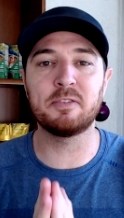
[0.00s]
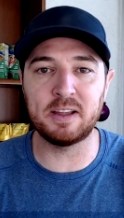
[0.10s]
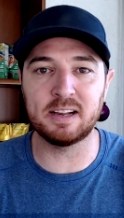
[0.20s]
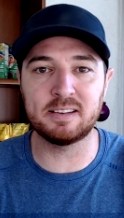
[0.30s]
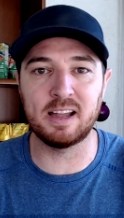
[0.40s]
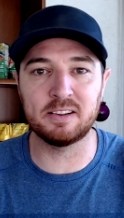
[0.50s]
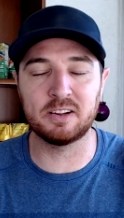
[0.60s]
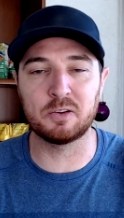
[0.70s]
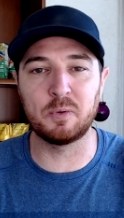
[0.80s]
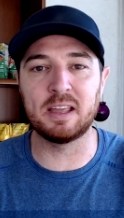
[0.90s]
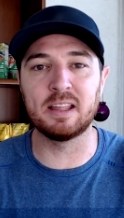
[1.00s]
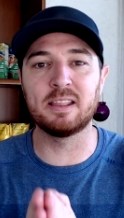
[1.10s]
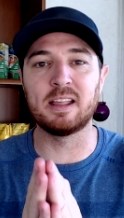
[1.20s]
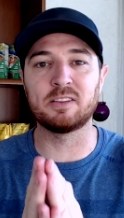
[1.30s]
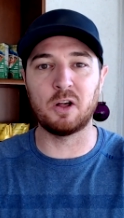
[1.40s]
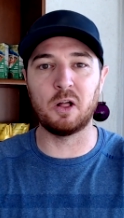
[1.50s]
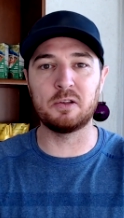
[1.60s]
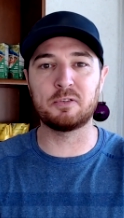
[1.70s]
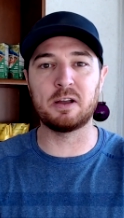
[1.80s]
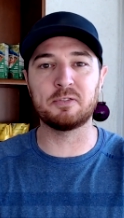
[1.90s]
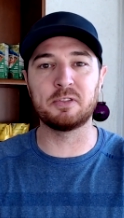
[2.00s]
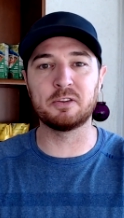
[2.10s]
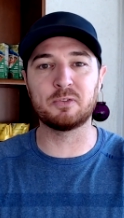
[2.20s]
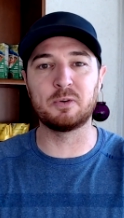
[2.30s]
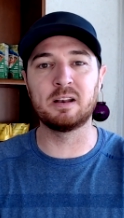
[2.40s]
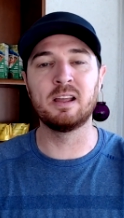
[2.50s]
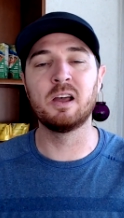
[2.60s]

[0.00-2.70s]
fantastic weekend. That's all I've got for this one.